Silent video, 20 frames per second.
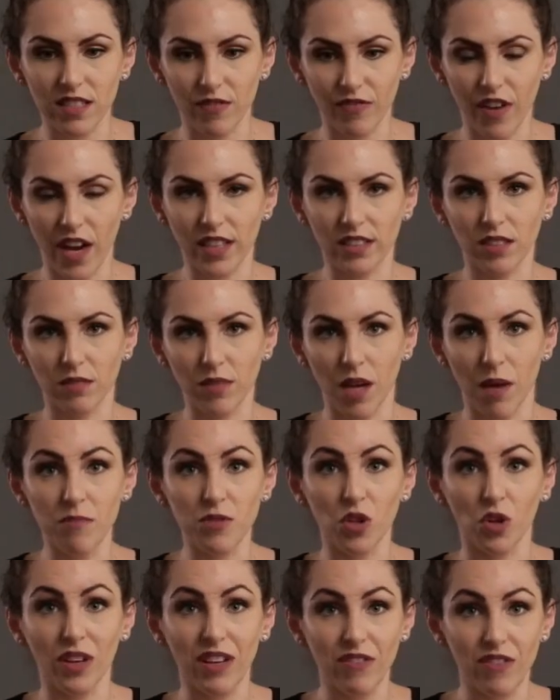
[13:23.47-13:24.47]
In fact, sometimes
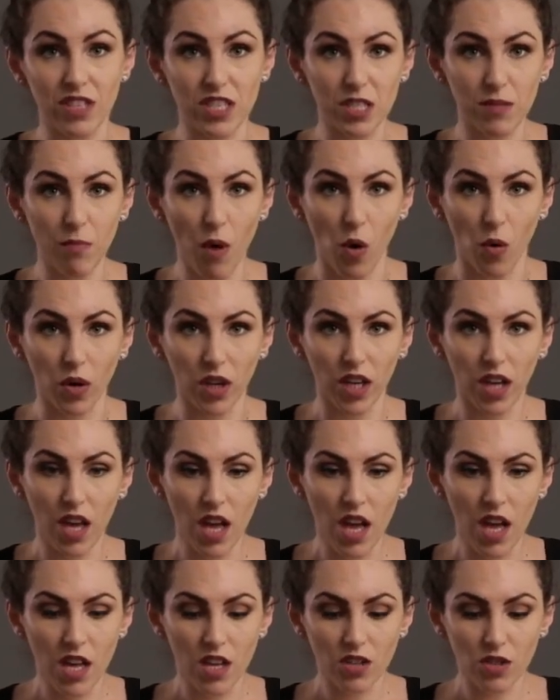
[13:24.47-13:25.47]
it'll even smoke.
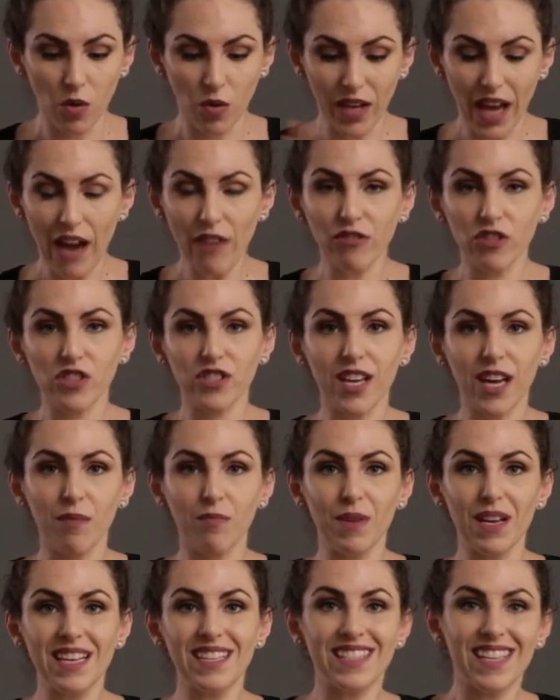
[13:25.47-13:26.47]
So gaffer's
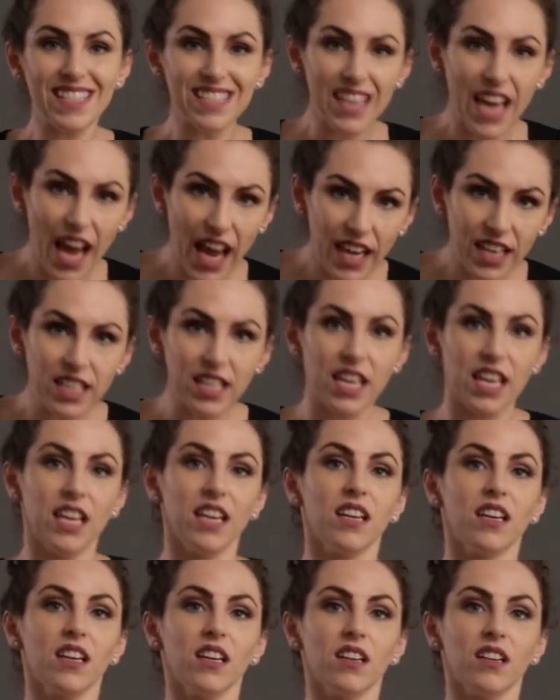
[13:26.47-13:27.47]
tape is
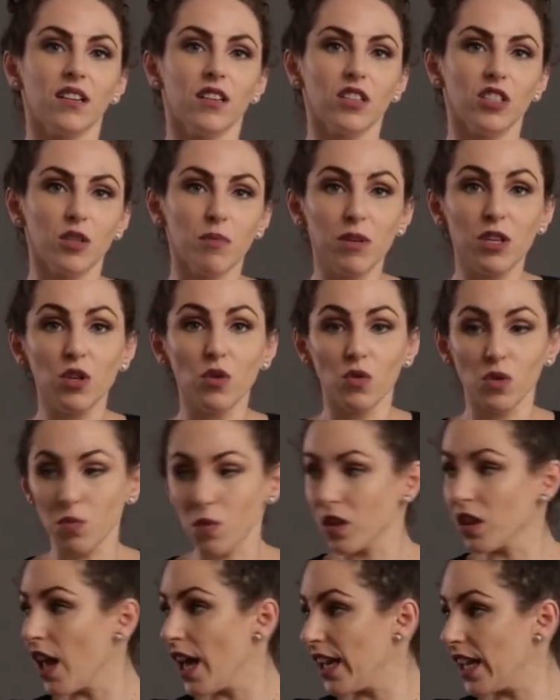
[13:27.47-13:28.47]
intended to be used
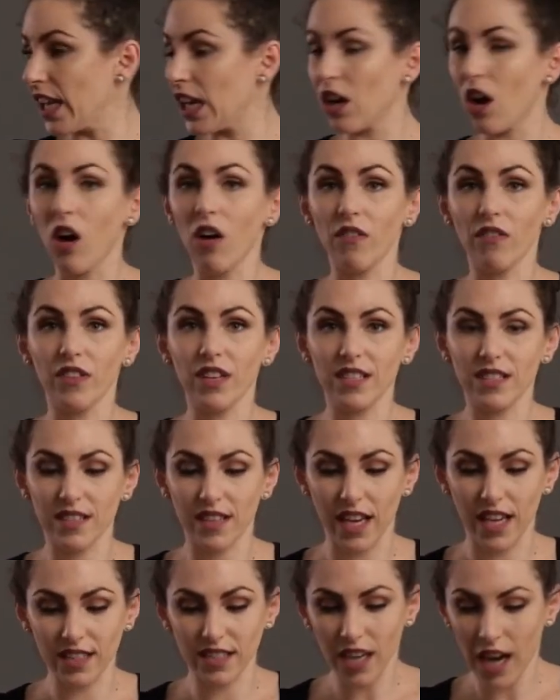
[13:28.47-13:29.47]
with lighting and all of these
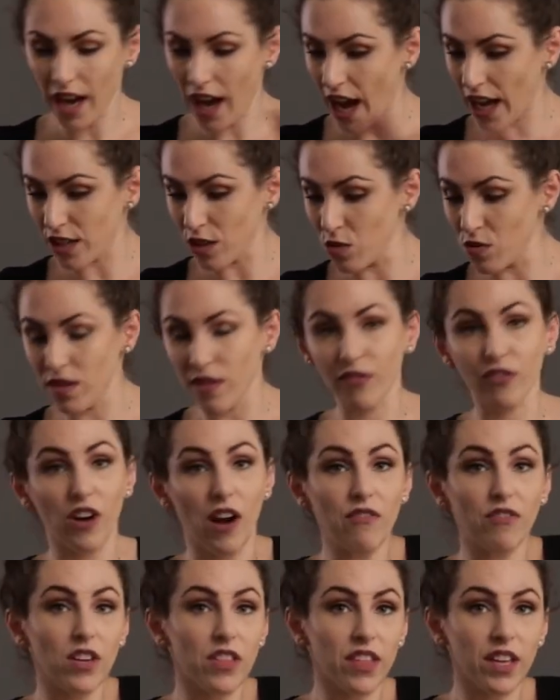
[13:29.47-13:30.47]
things. And I use it for
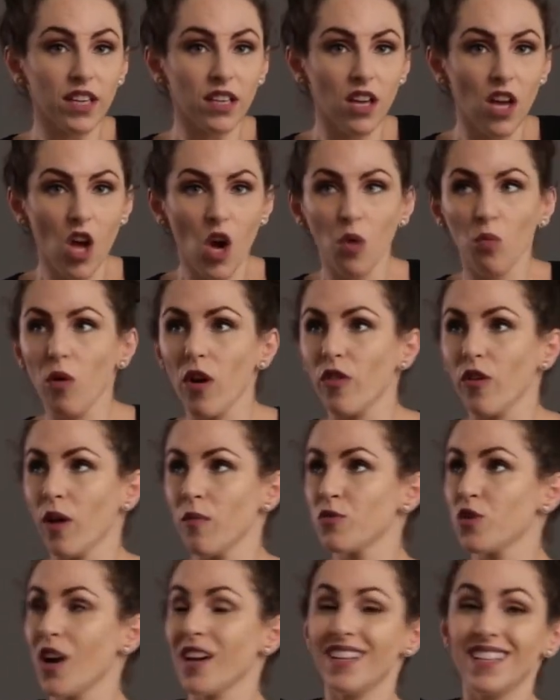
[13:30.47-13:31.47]
everything, whether
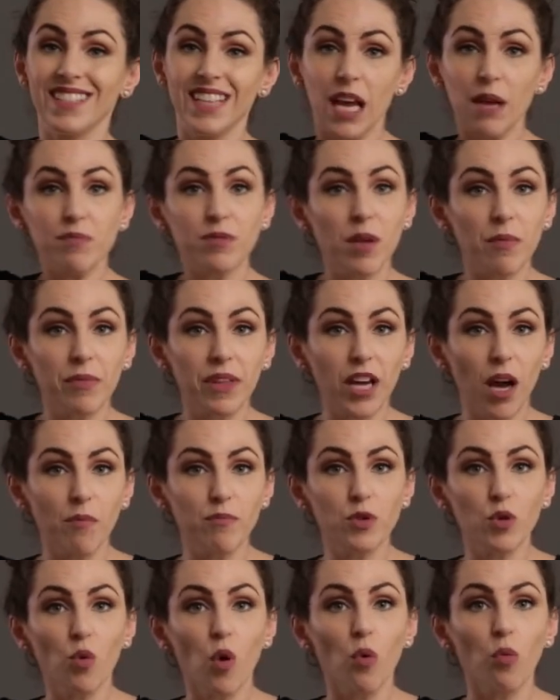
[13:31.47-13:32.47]
I'm trying to tape something up
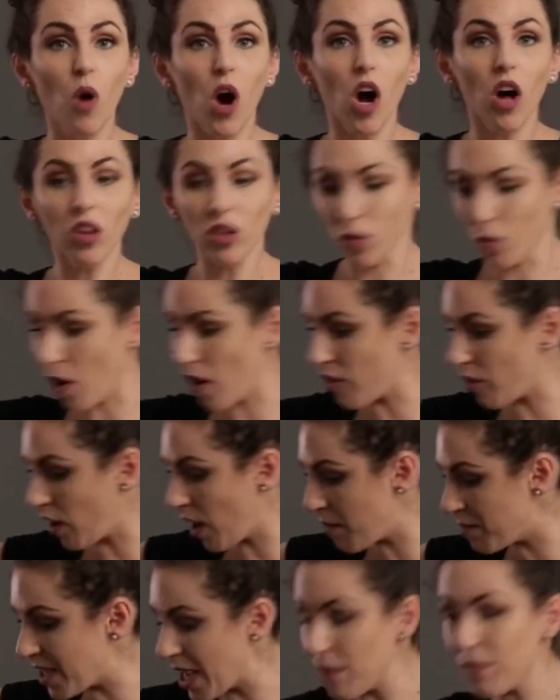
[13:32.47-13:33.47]
to a wall or whether
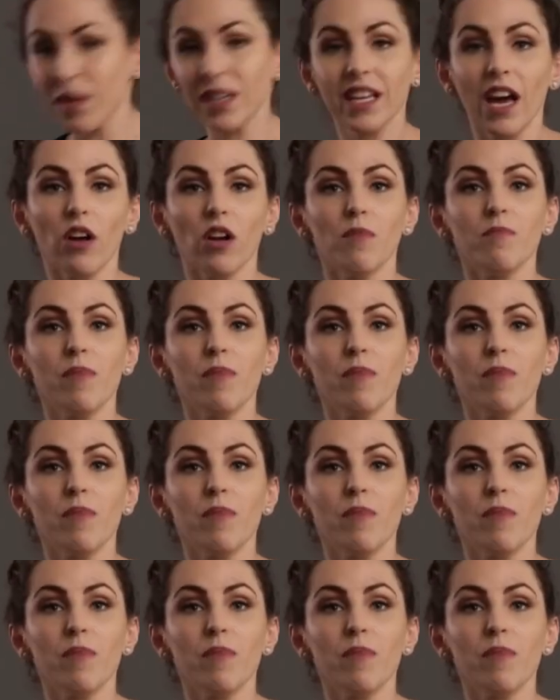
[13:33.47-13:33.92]
I'm taping down a